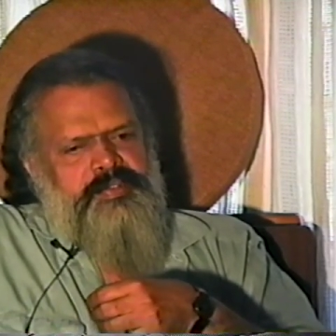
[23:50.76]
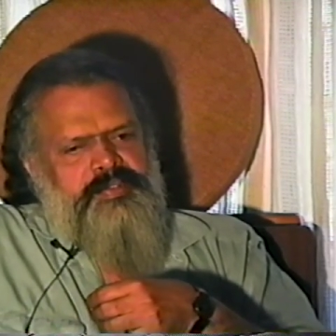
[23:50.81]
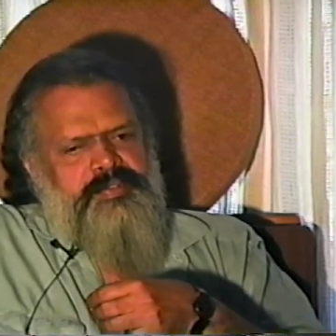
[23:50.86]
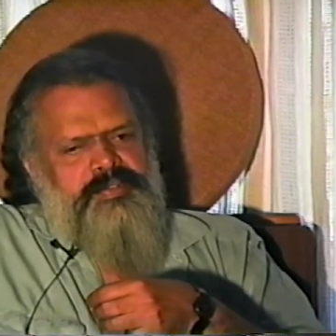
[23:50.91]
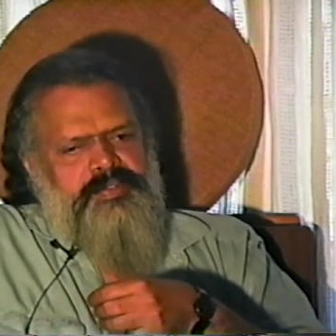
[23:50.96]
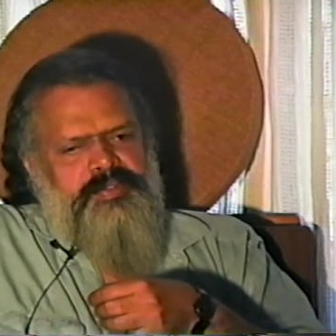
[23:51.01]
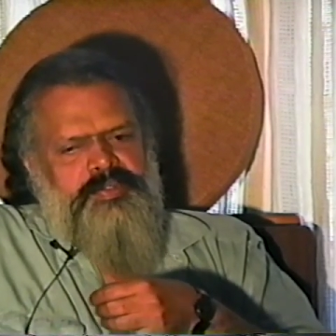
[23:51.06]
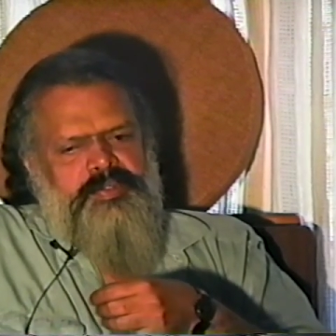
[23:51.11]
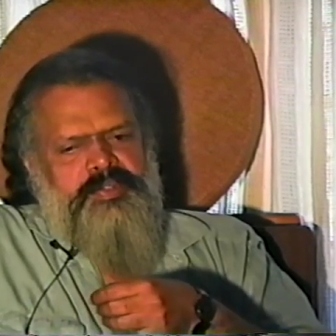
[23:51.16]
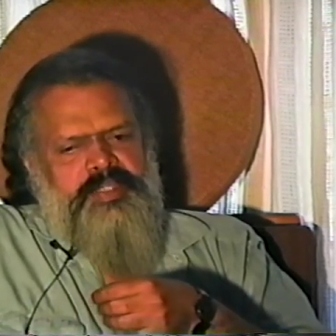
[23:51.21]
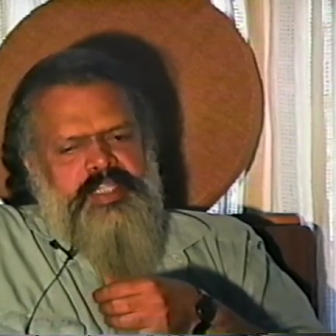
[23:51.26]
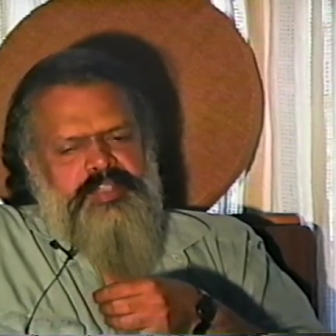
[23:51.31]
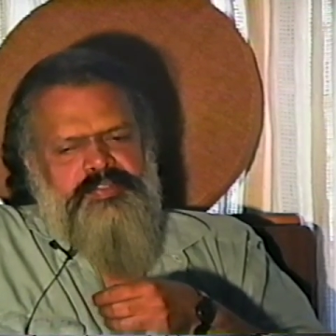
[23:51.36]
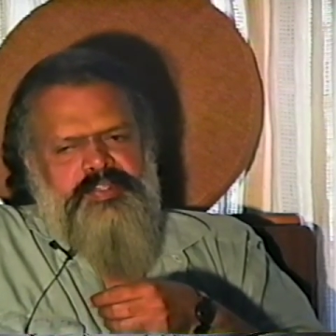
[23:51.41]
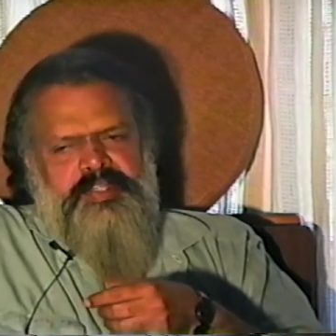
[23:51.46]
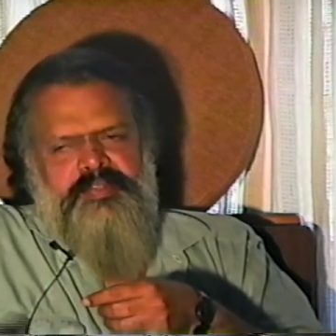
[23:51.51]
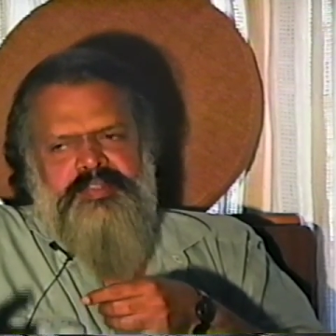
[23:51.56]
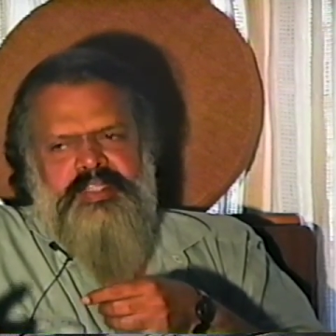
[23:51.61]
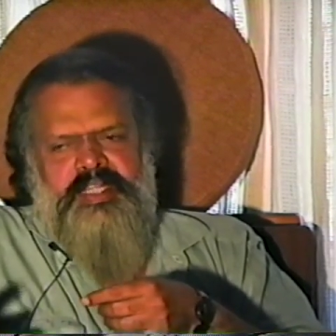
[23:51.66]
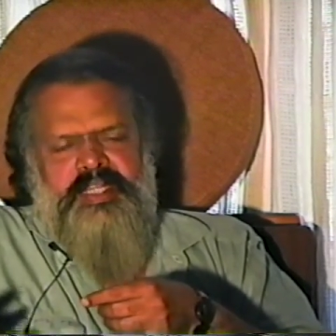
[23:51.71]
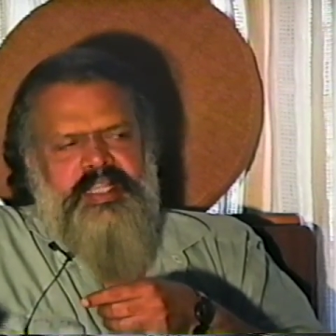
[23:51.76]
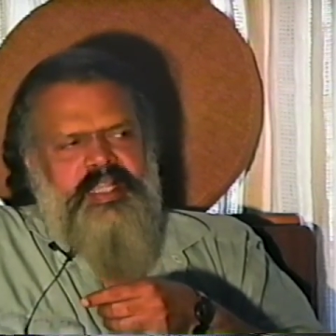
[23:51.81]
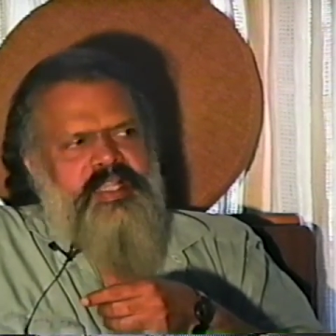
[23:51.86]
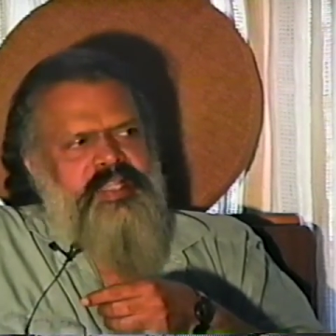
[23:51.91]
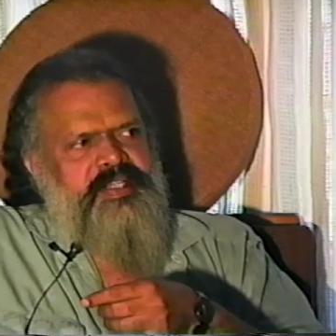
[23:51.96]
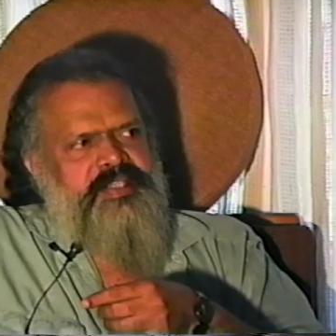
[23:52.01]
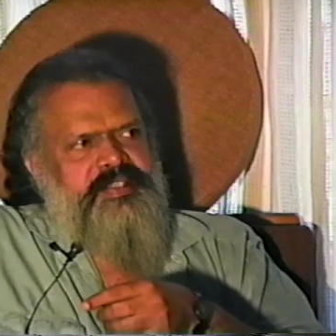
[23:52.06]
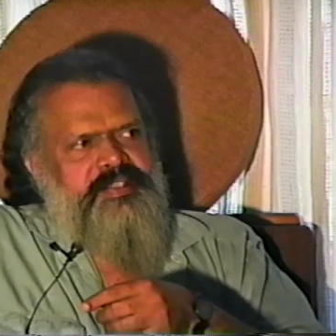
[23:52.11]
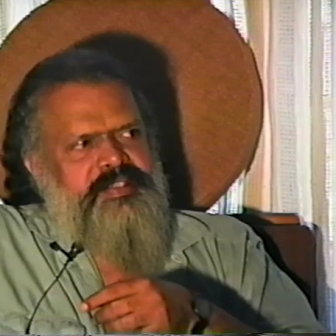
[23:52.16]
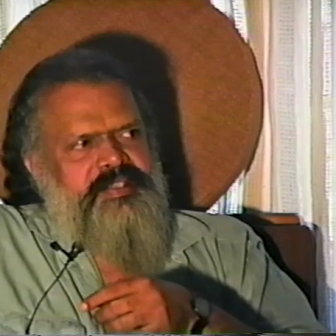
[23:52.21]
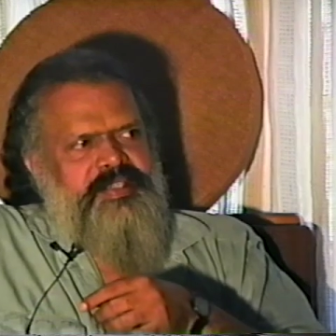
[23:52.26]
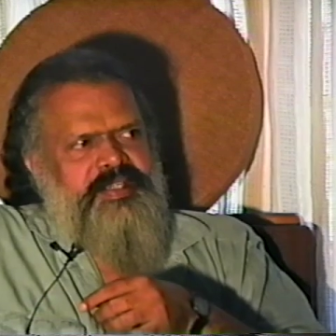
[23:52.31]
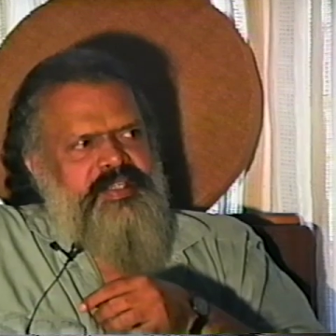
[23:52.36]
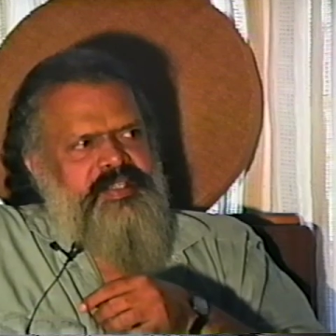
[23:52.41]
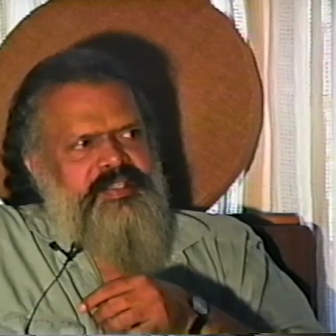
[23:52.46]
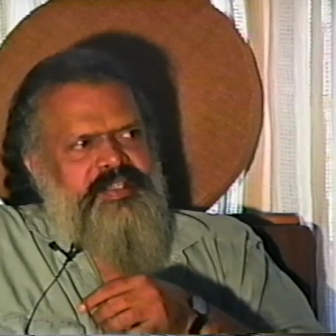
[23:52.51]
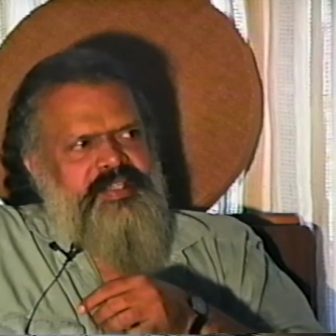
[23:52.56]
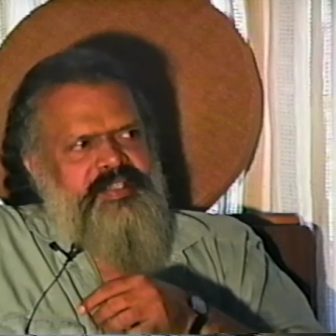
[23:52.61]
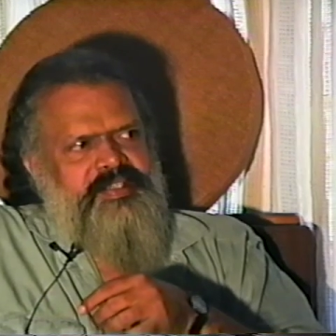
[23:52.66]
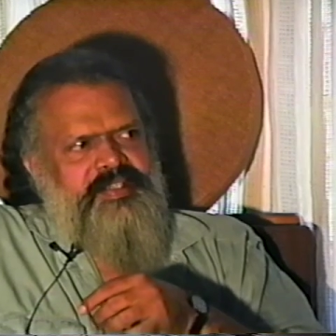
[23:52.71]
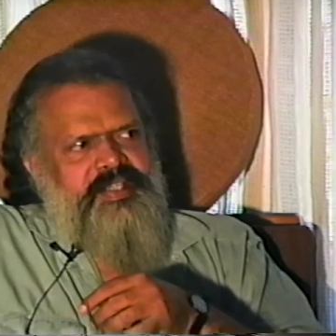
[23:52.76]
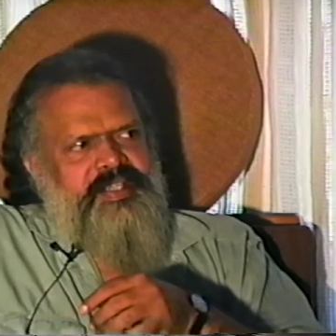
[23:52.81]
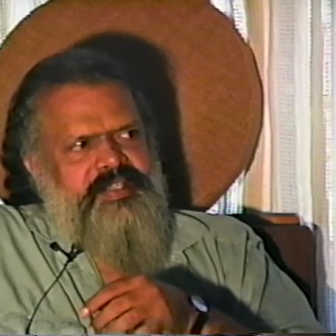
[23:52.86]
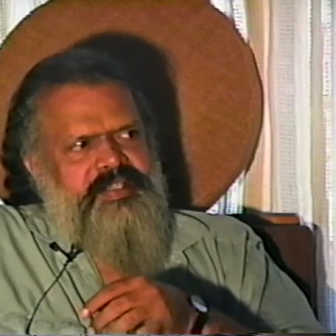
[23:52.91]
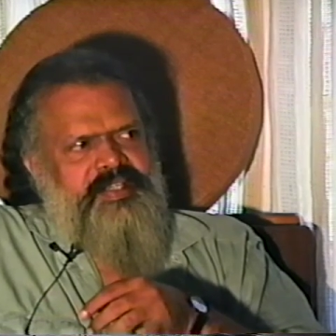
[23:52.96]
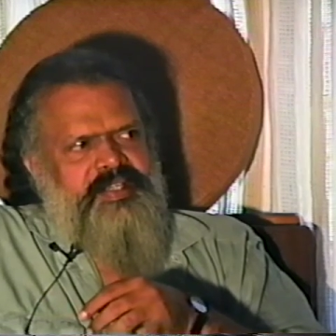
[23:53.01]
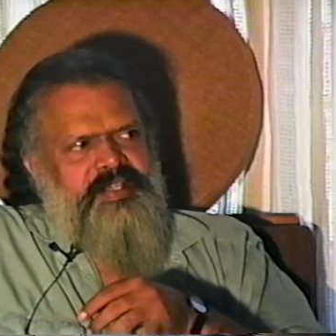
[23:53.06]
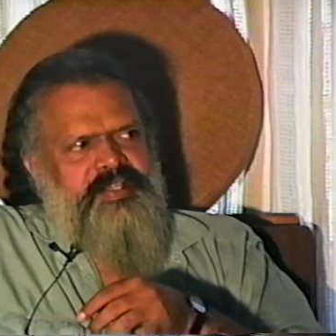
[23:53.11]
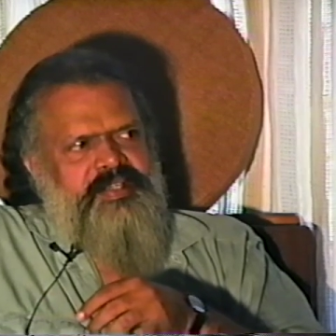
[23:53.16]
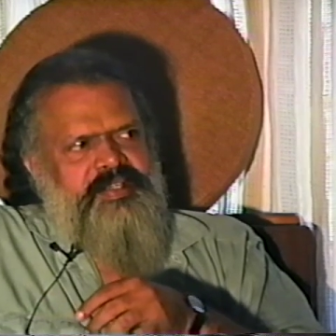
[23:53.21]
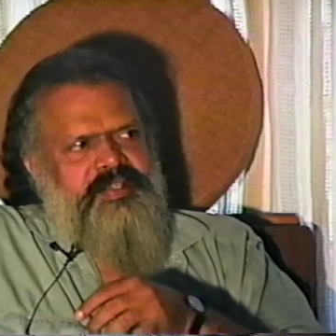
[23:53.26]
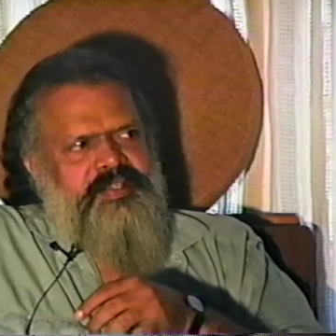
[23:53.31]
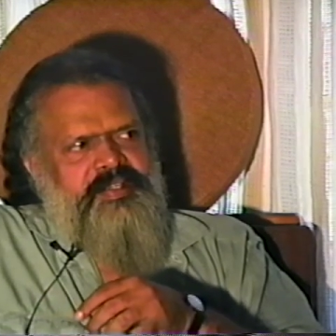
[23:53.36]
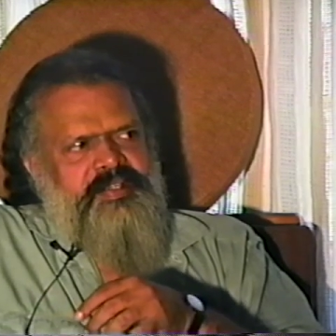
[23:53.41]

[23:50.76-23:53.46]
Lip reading: So naturally, with the lights and things like that,